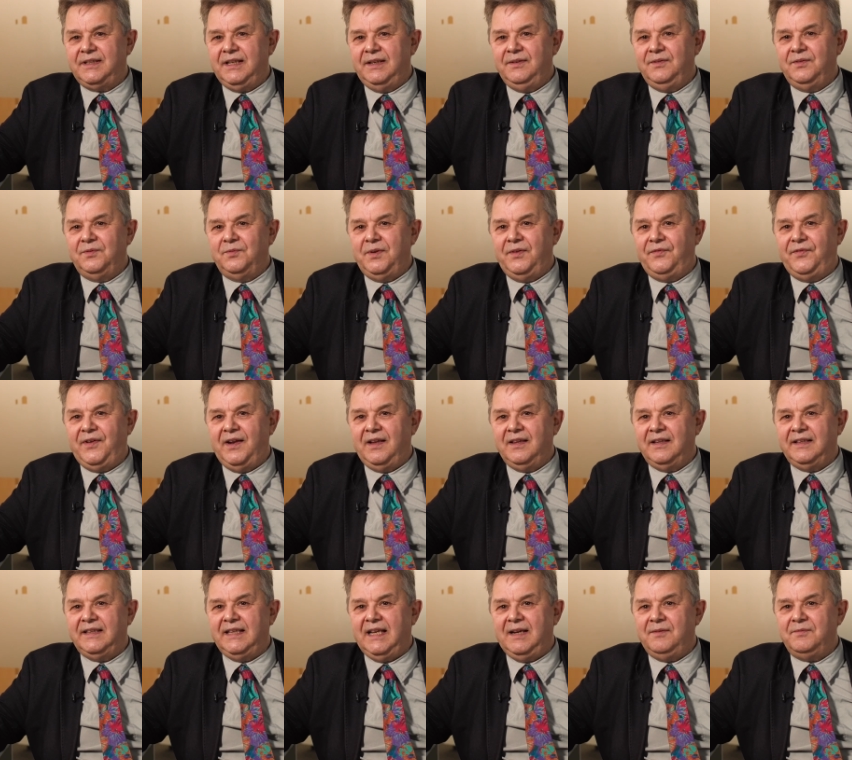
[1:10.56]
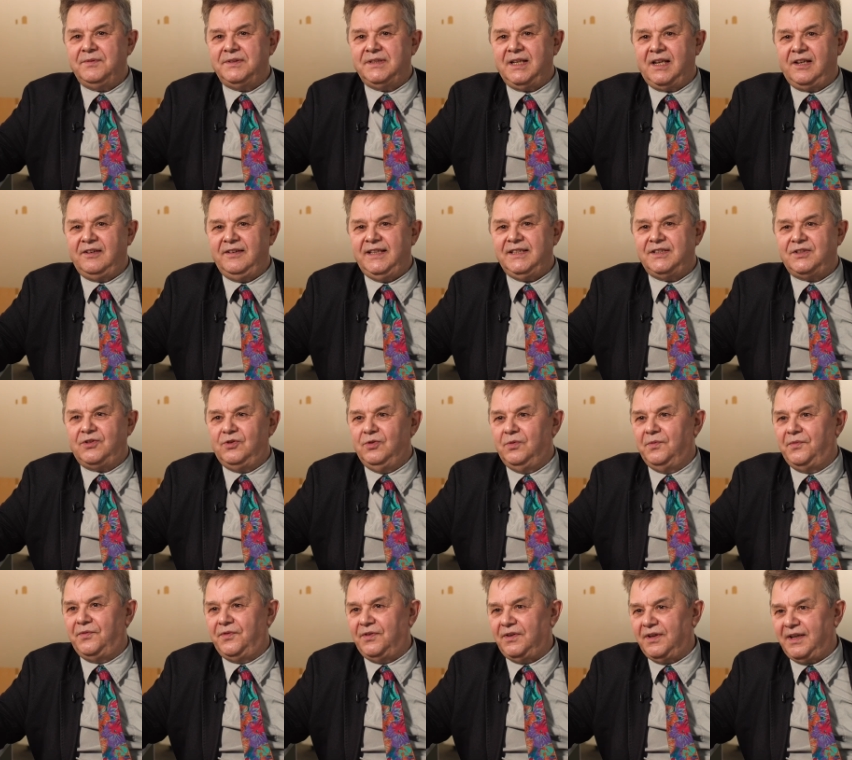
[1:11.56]
And we felt that that was a great
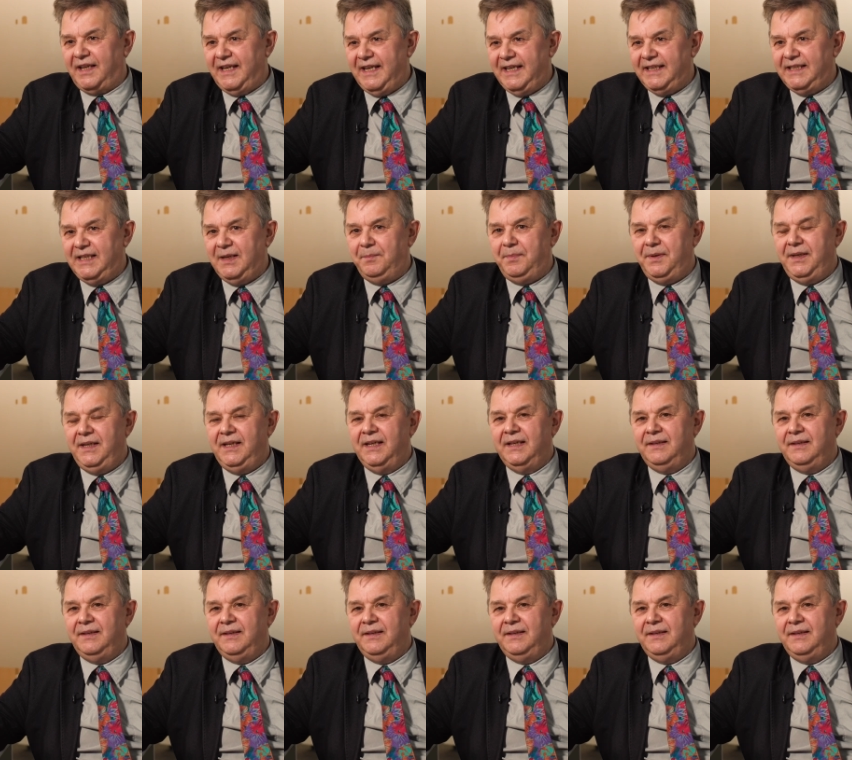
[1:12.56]
scope for a KTP,